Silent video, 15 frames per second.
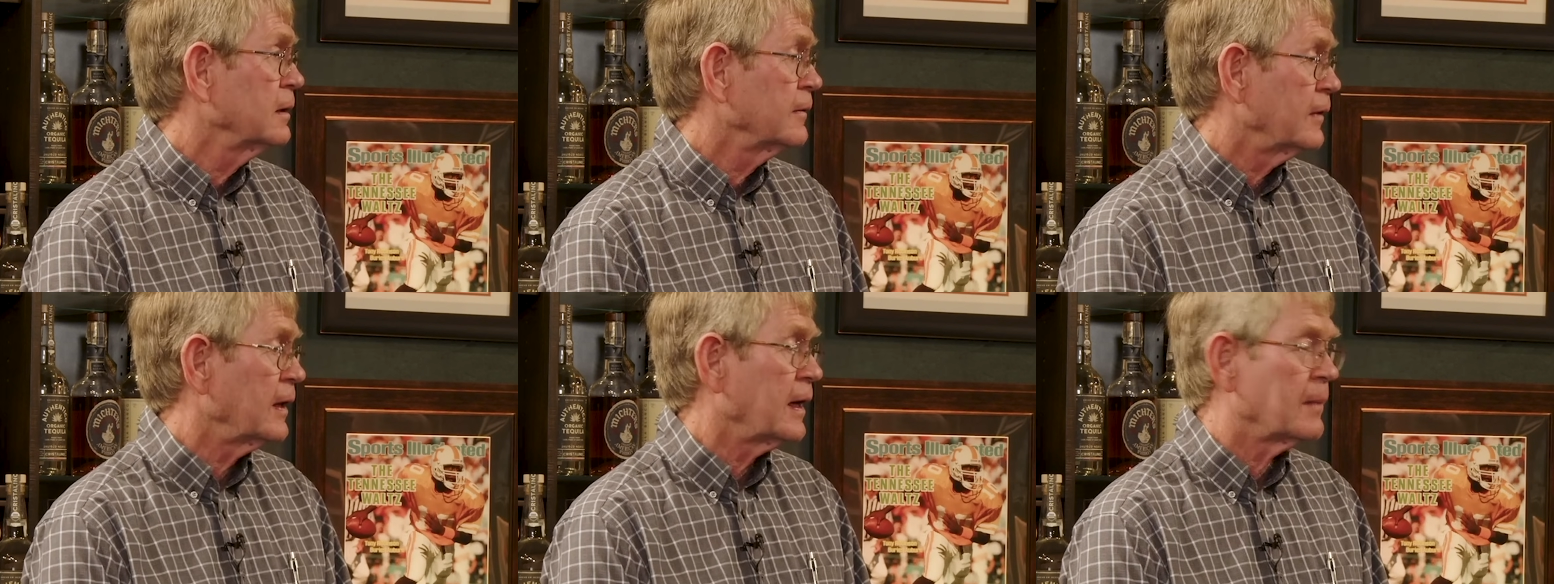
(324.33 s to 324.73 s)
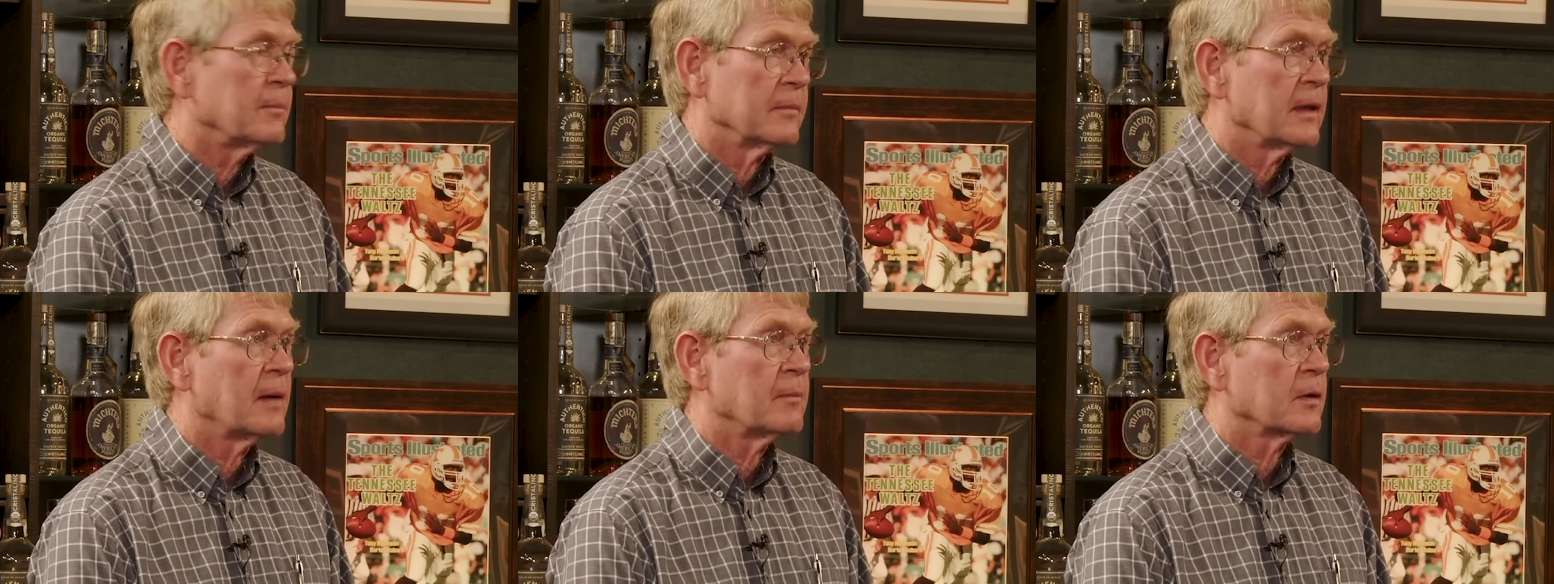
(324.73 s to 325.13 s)
then I'm
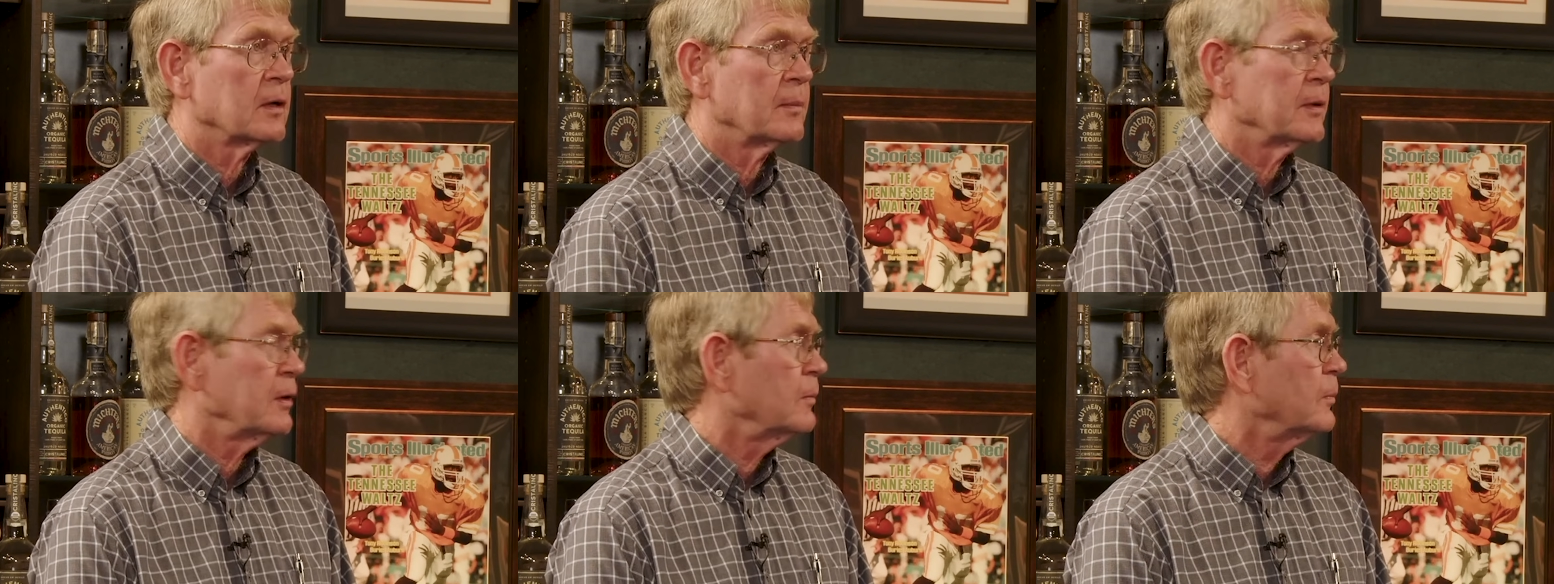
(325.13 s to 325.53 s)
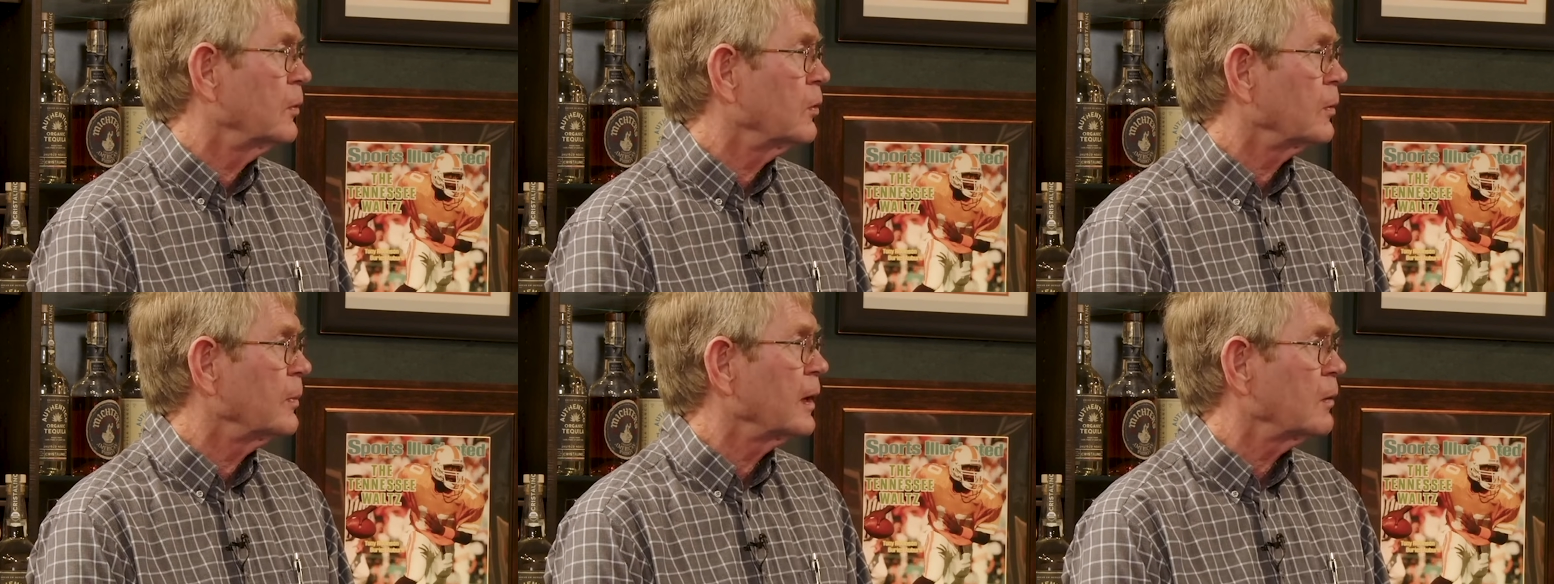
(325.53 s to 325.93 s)
going to be on
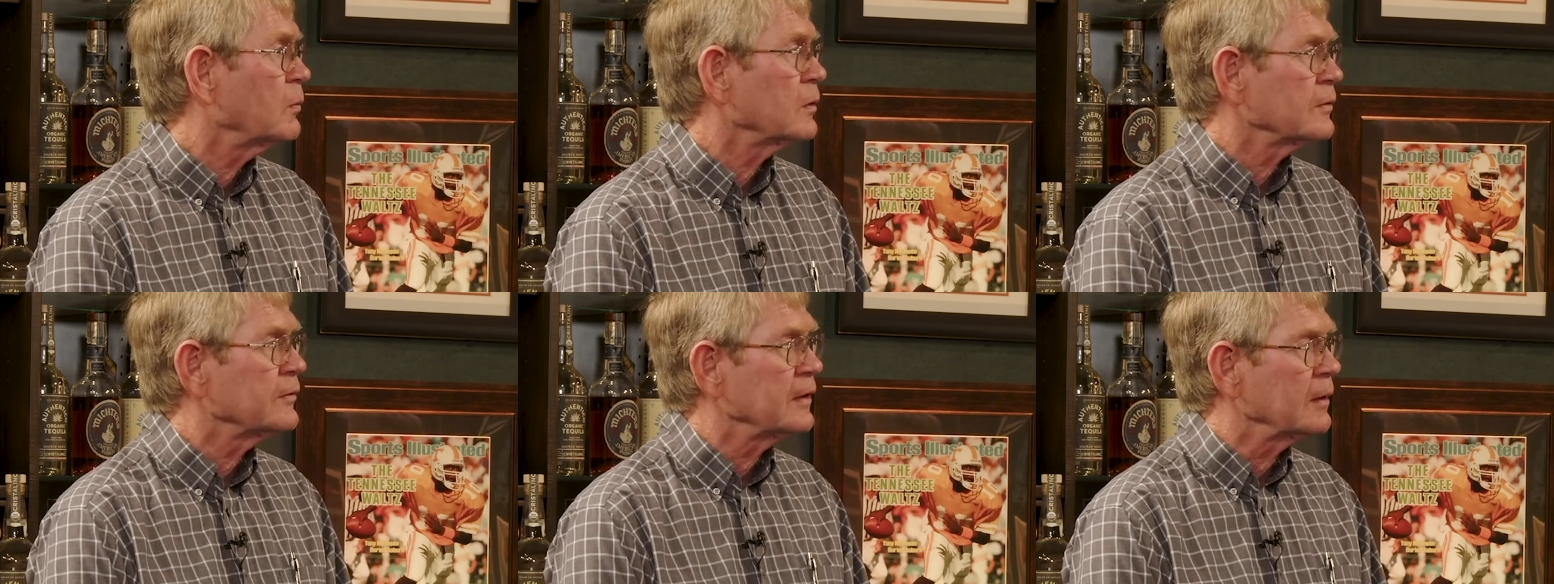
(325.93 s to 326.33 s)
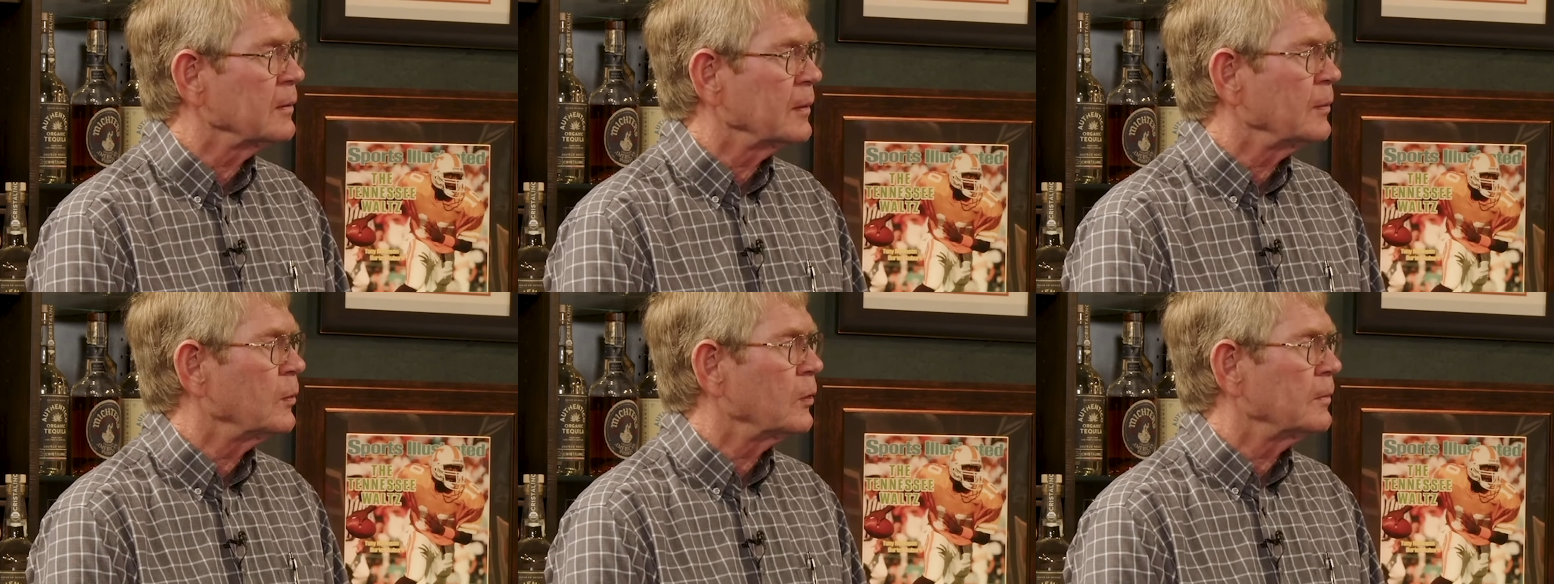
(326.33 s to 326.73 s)
board. But I want to see a
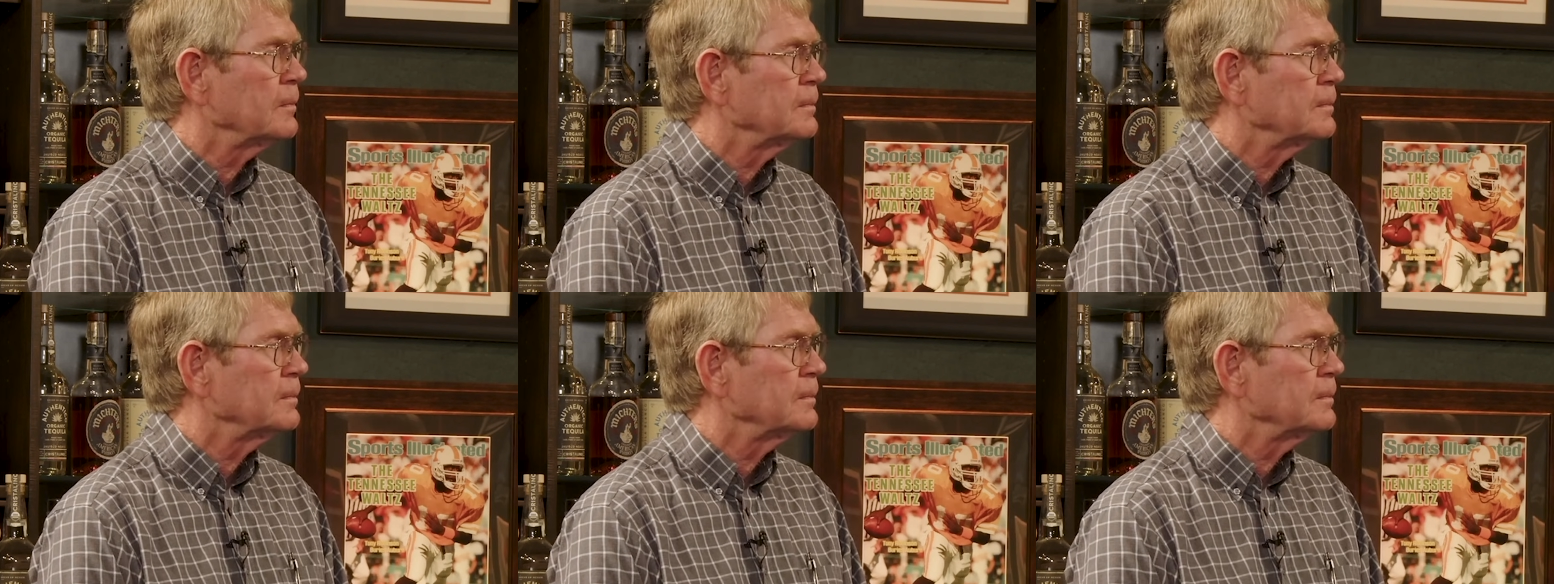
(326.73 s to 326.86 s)
little bit more.